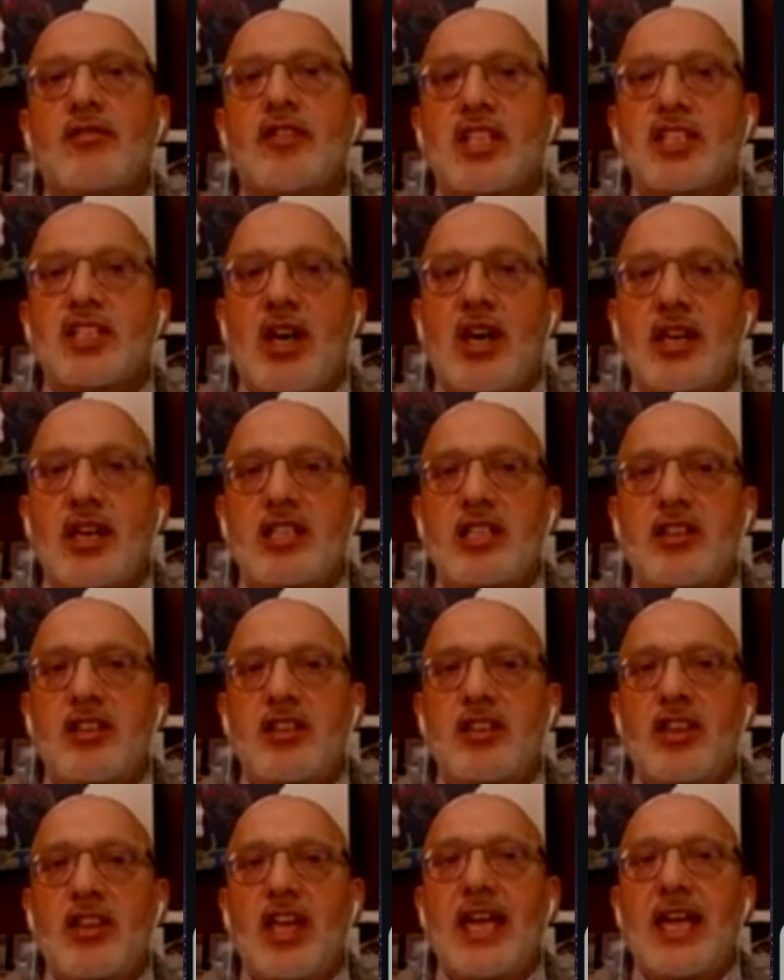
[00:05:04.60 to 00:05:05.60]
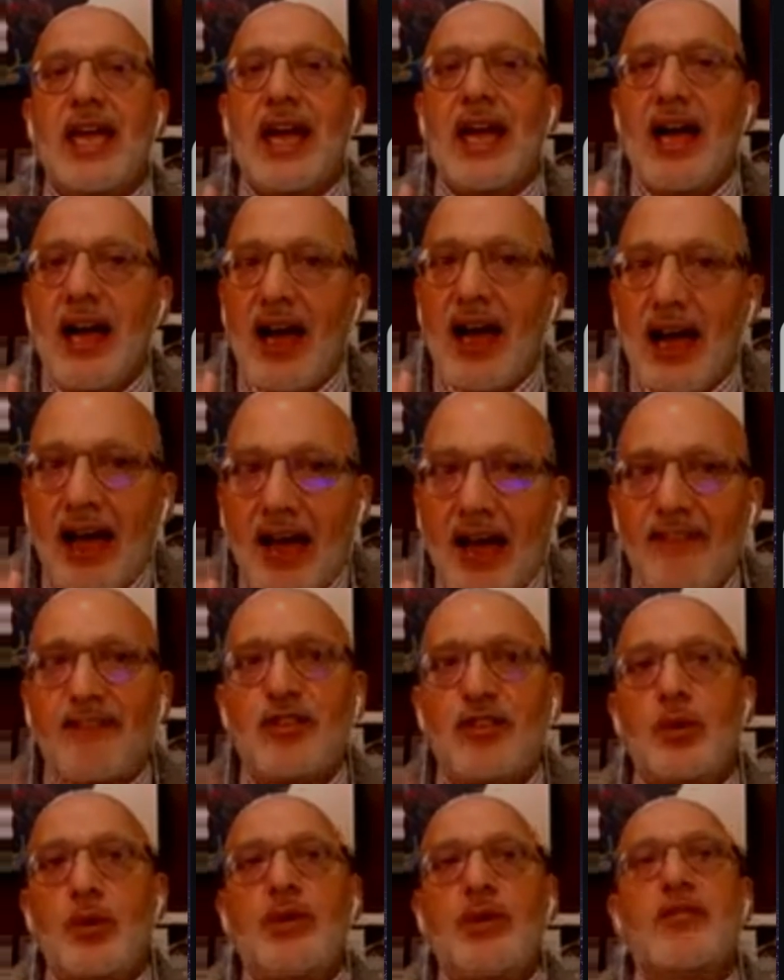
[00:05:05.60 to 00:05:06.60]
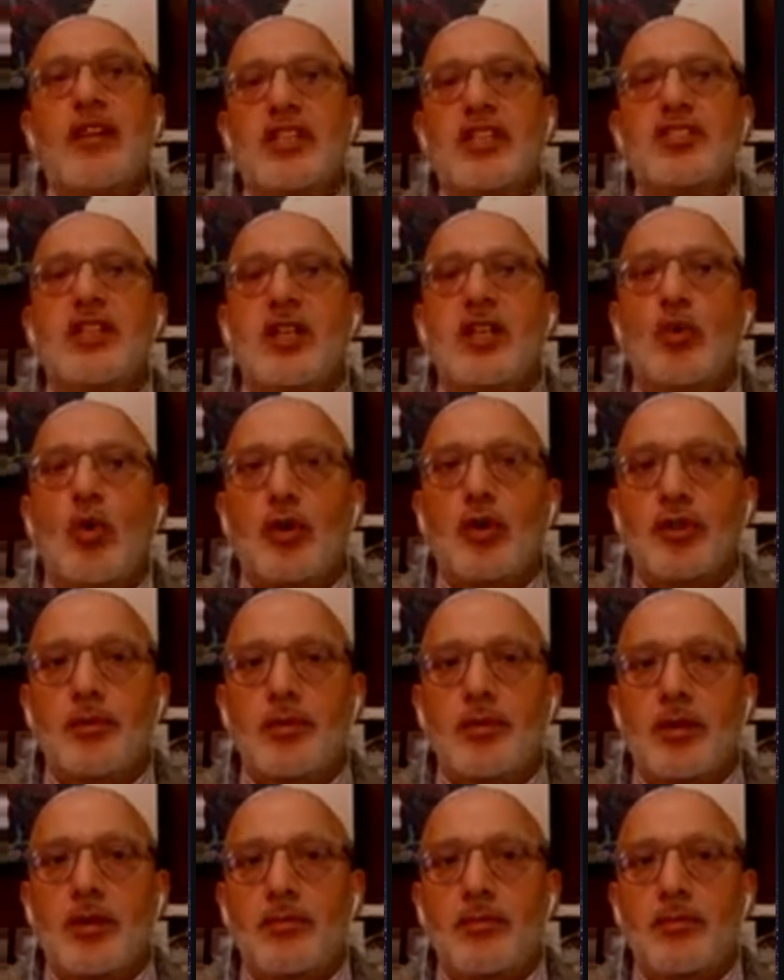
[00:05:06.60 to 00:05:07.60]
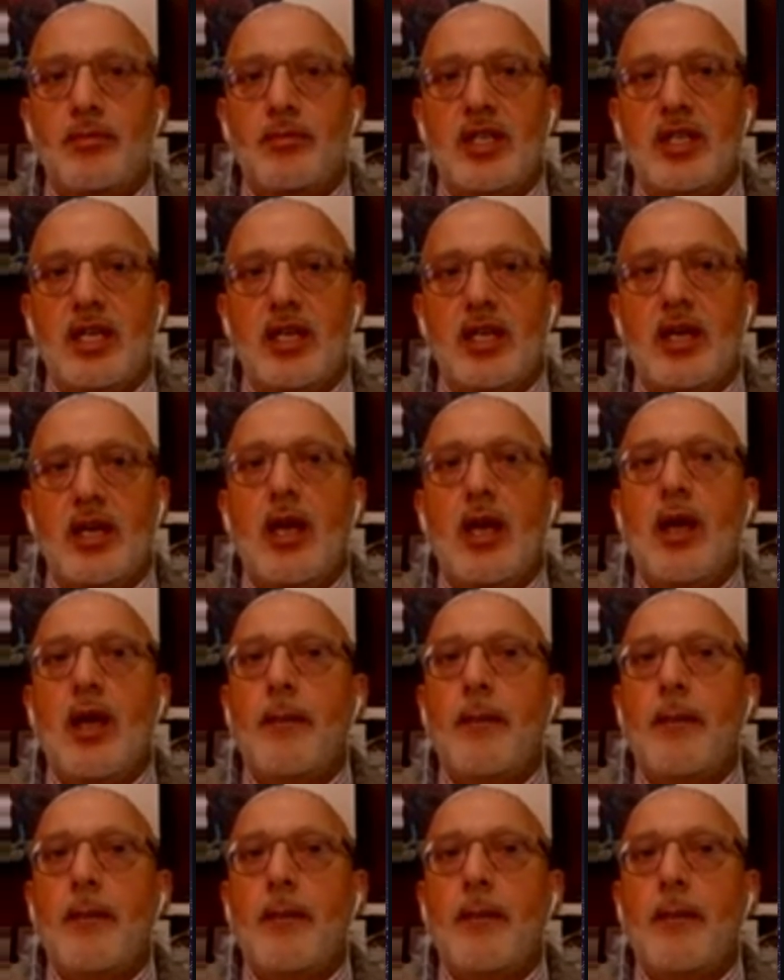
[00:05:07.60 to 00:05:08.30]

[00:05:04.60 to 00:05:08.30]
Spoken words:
and have decided that they have to invest in quantum computing